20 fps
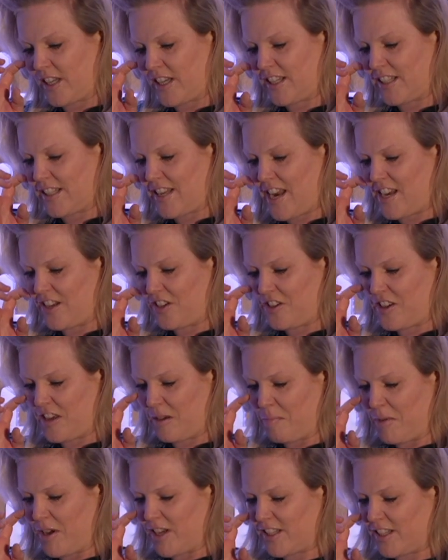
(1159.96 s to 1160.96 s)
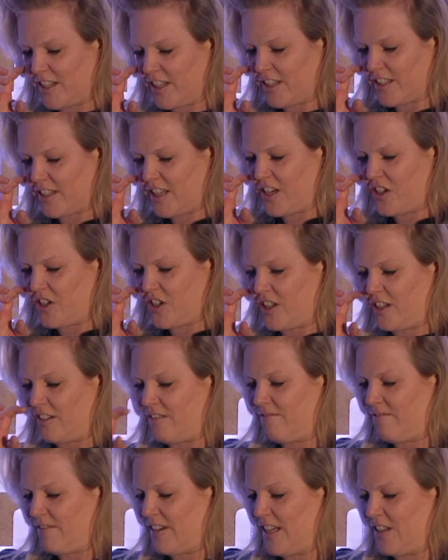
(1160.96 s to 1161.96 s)
extent do you think personalisation
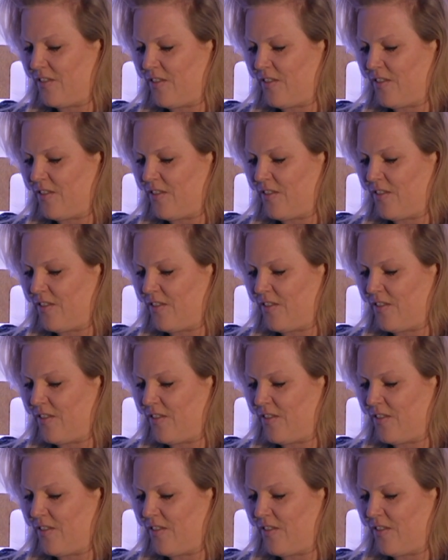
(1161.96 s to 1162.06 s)
is